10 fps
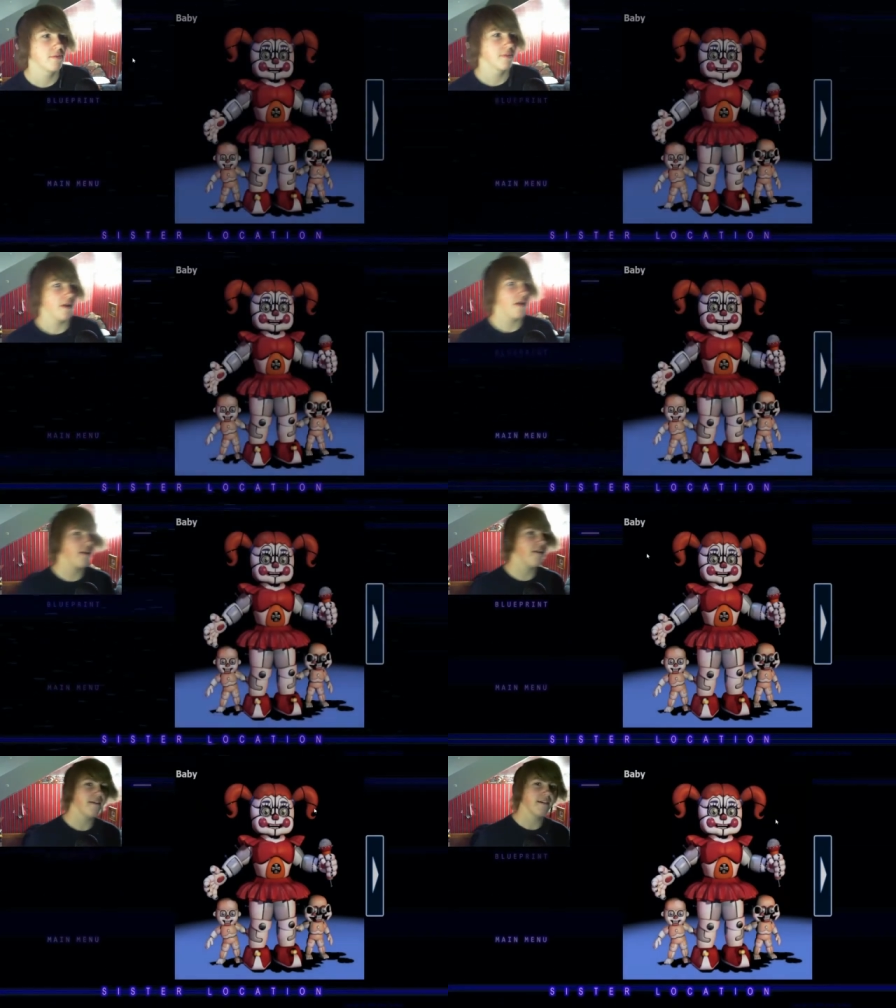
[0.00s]

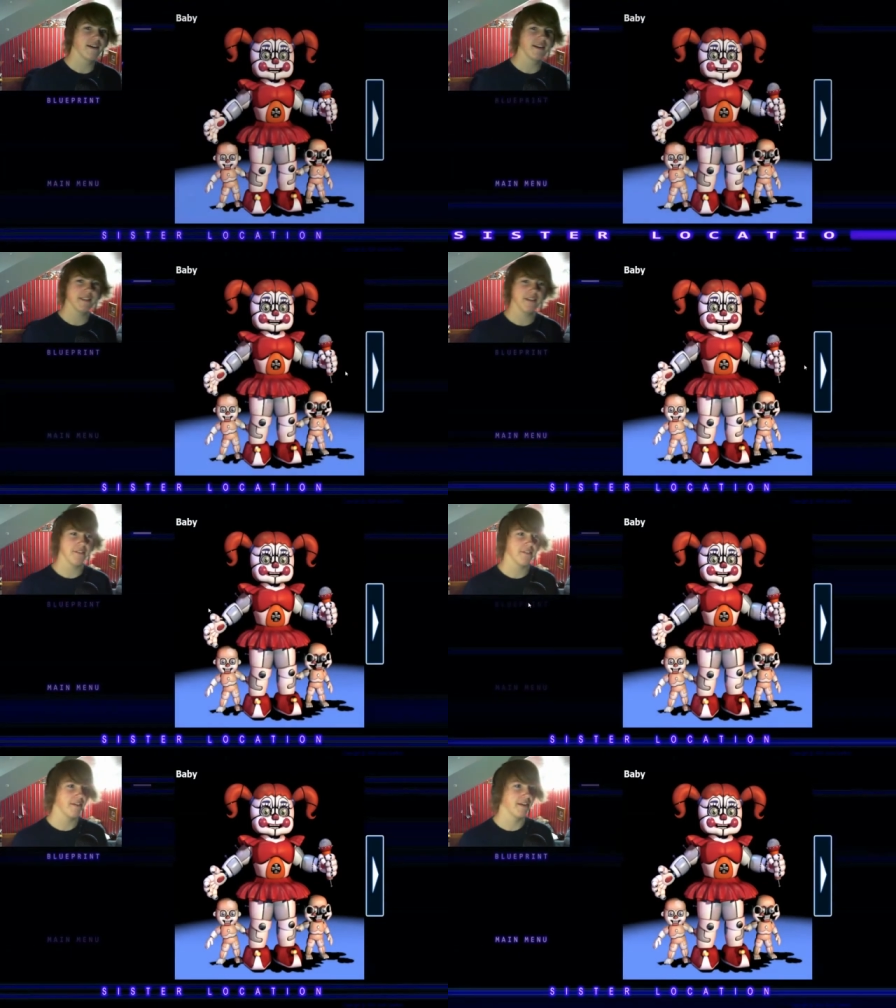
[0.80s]
Oh, it's
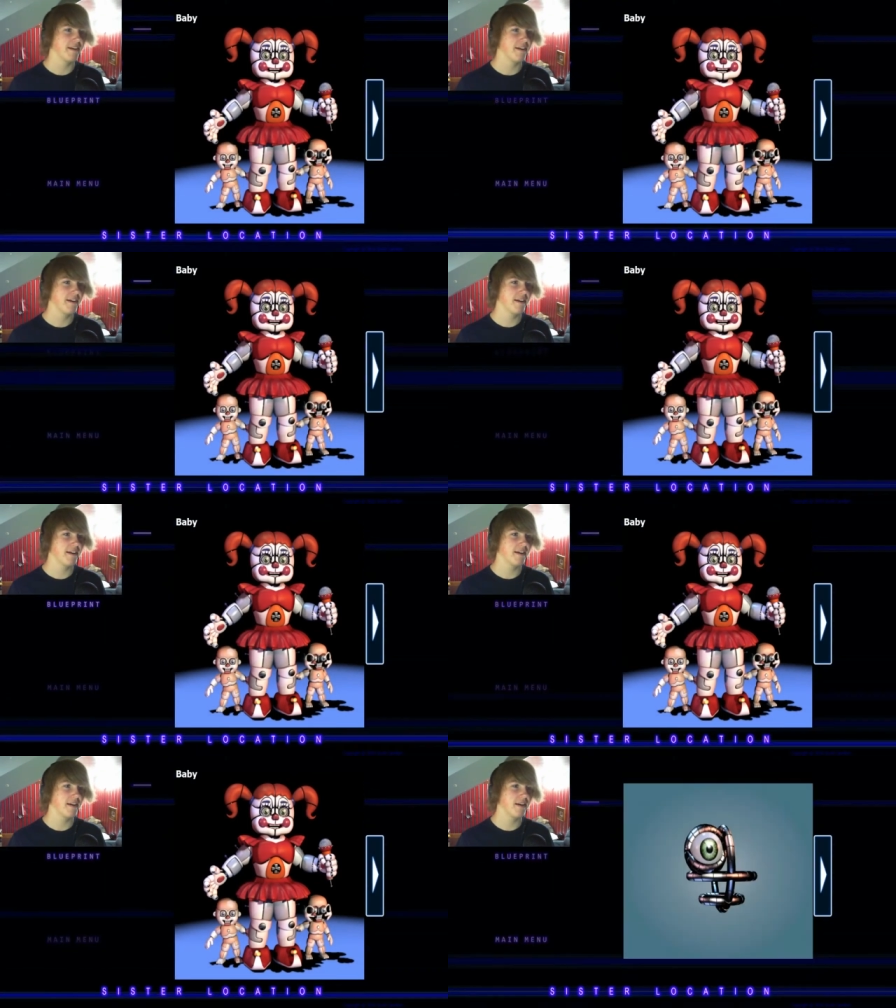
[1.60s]
everyone.
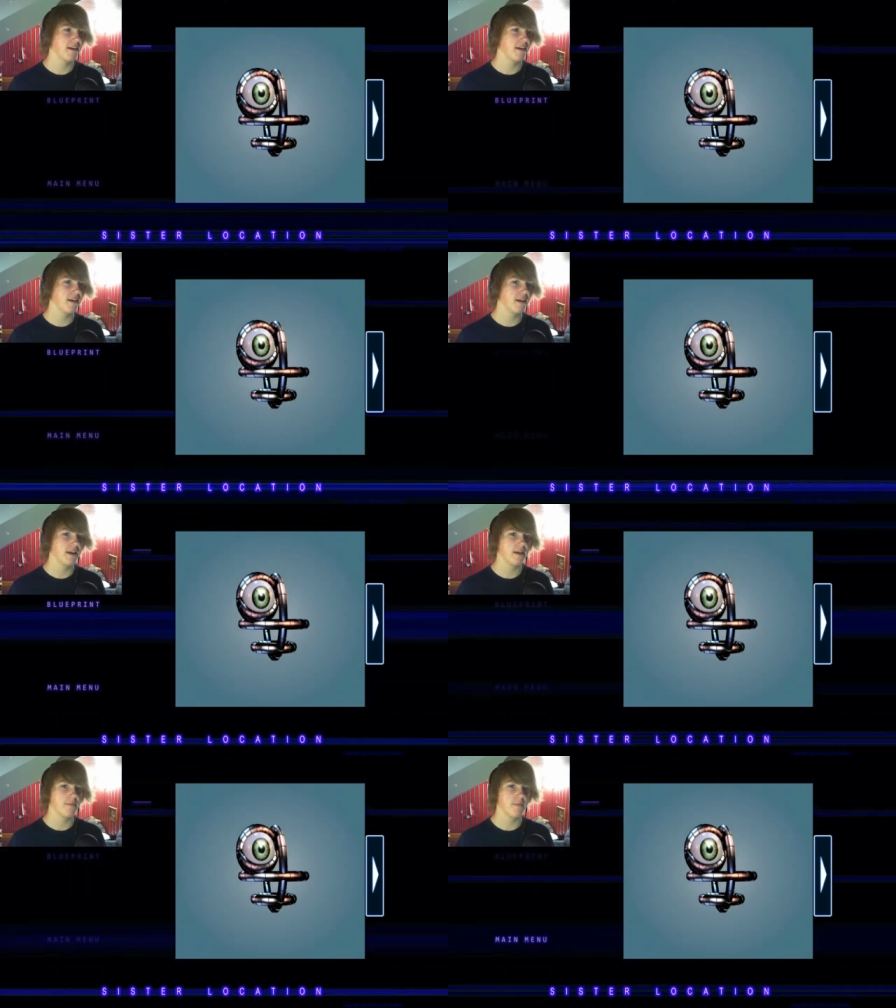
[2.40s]

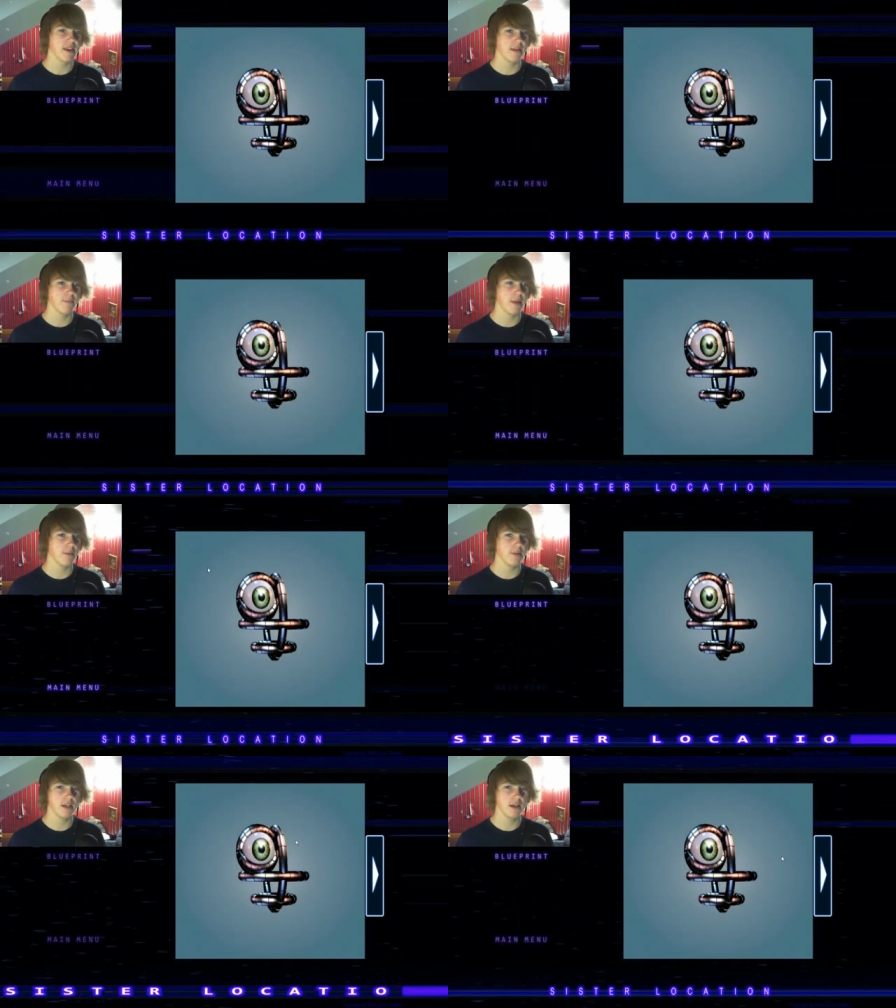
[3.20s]
Making baby.